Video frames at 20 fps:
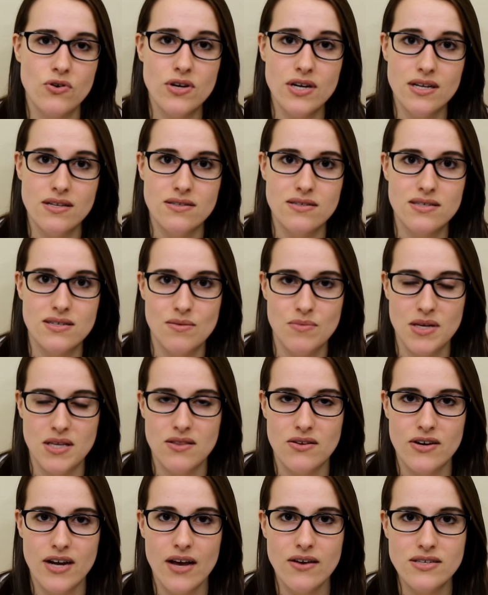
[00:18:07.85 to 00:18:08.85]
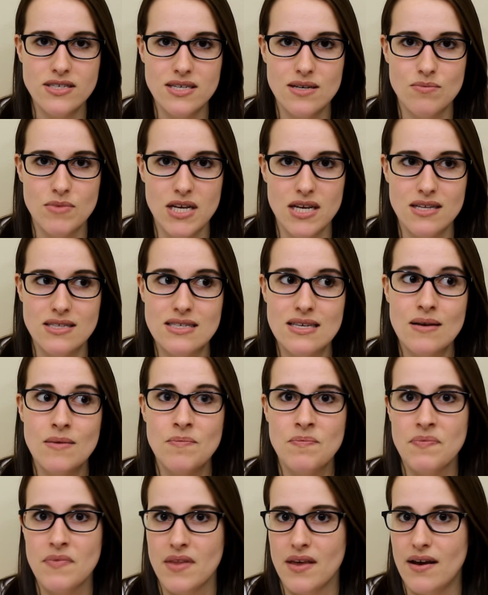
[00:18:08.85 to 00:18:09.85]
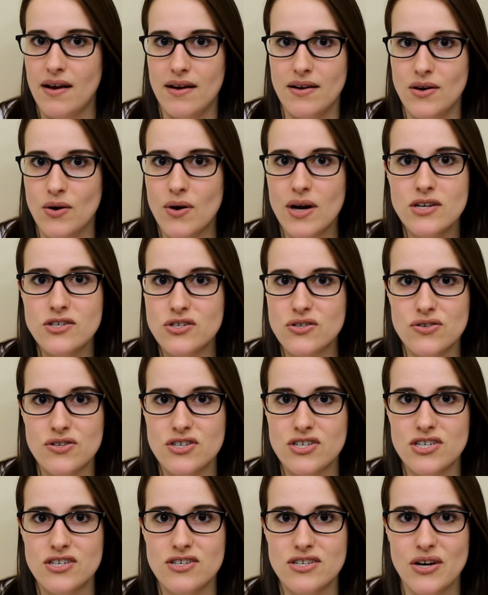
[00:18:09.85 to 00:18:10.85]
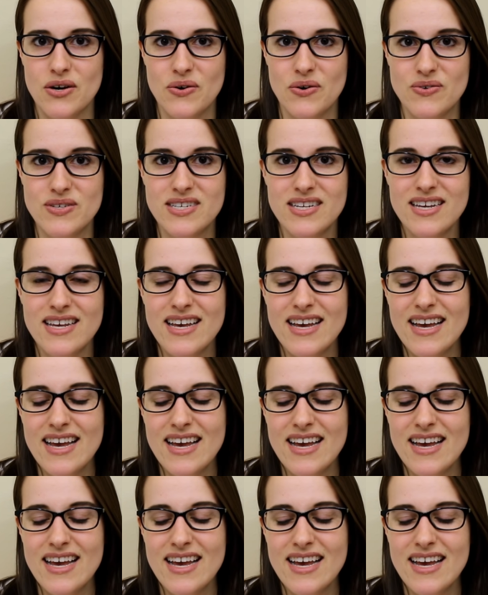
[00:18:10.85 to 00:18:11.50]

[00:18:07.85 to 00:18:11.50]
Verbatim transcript: greens to meet their calcium needs. I know I sure as shit don't.